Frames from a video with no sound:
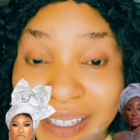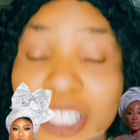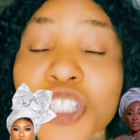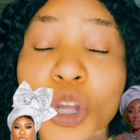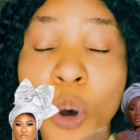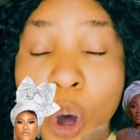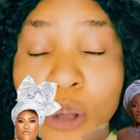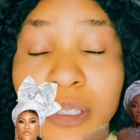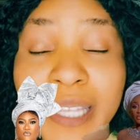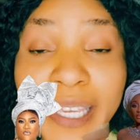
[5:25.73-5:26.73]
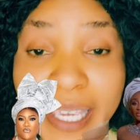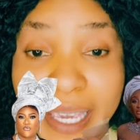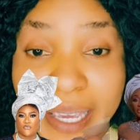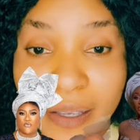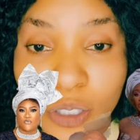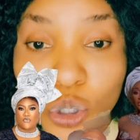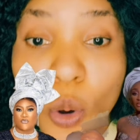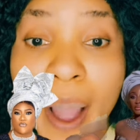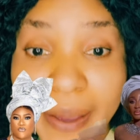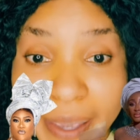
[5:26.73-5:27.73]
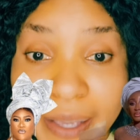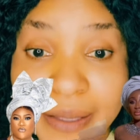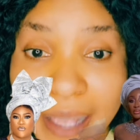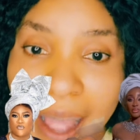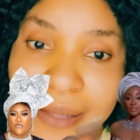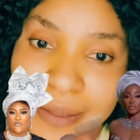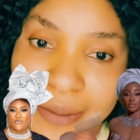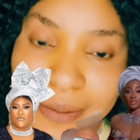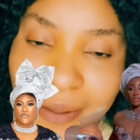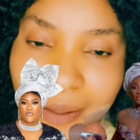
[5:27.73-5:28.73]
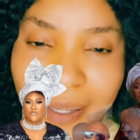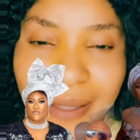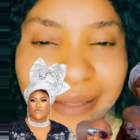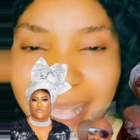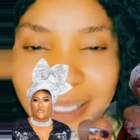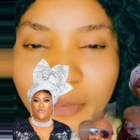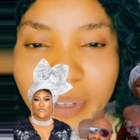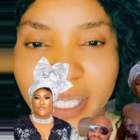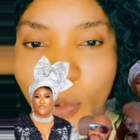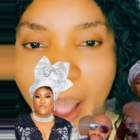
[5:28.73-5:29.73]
She owns the key to her king's heart. That's the reason